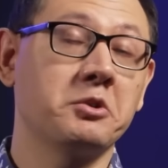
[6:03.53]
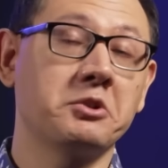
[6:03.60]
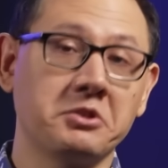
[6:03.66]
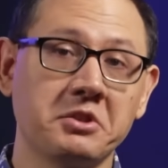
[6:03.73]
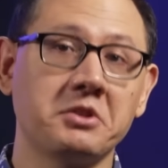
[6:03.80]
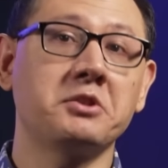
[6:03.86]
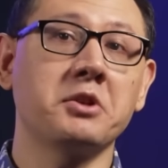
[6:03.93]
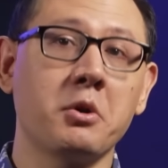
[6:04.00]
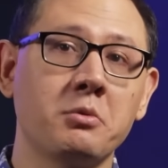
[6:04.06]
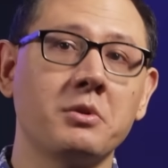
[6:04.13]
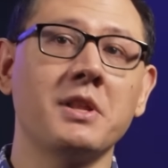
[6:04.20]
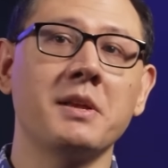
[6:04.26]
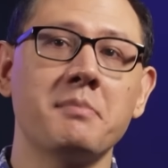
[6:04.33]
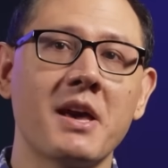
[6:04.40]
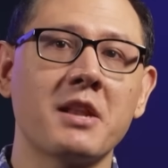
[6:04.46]
Which is a
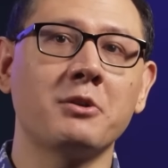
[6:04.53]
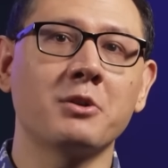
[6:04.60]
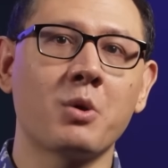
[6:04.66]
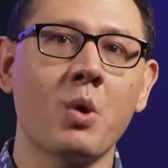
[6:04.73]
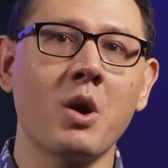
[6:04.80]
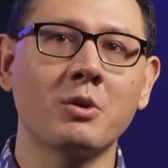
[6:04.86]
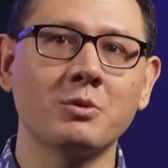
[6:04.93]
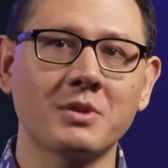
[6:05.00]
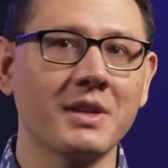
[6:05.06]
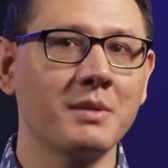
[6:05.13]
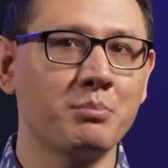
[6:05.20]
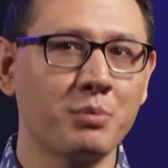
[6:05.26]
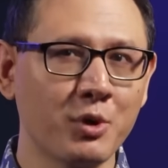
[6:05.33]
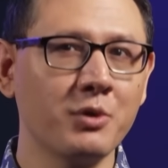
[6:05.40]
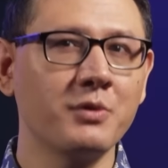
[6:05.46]
totally metal quote,
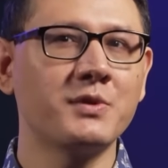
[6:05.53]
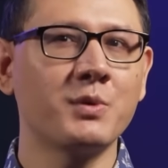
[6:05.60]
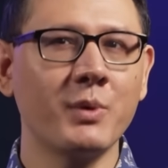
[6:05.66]
and proves